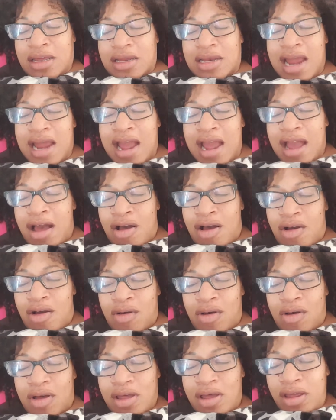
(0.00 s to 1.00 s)

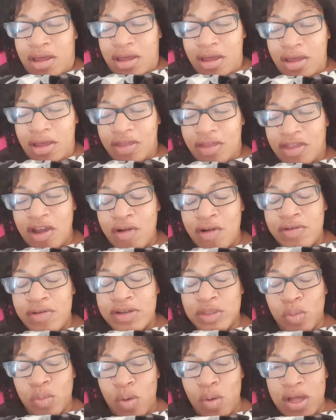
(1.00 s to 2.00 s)
Now, there
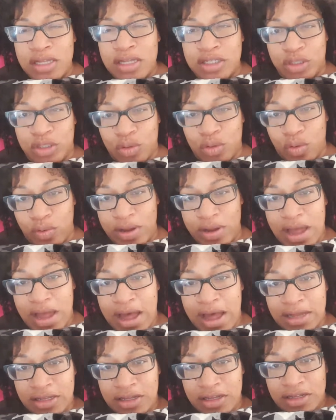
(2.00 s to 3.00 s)
was one story
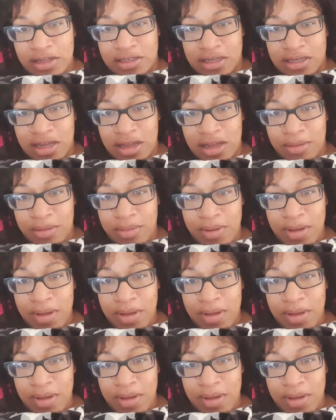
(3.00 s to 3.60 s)
I looked up.